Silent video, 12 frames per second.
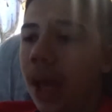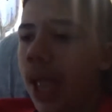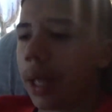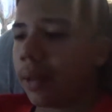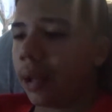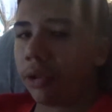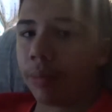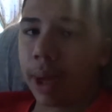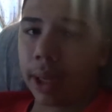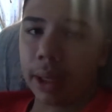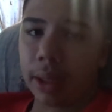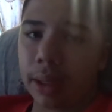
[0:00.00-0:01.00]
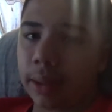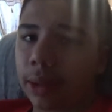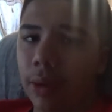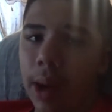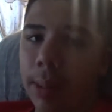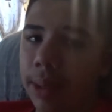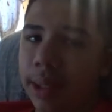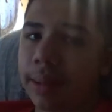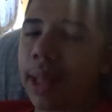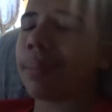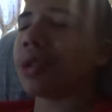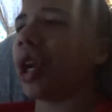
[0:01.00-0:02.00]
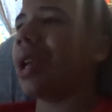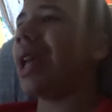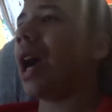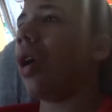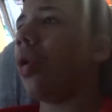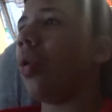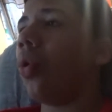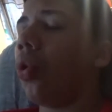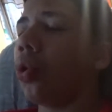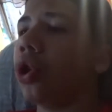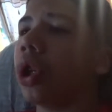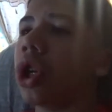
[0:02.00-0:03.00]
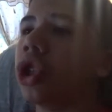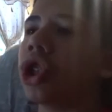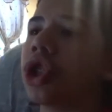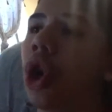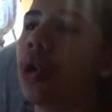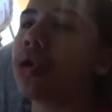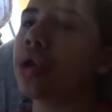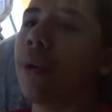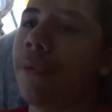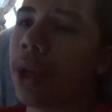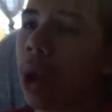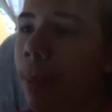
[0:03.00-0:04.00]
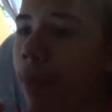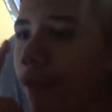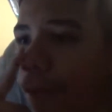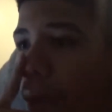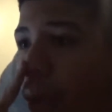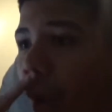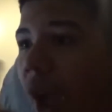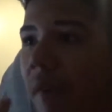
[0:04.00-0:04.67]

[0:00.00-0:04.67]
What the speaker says: And there's my Instagram and Snapchat. Now, or you can just go to the video before.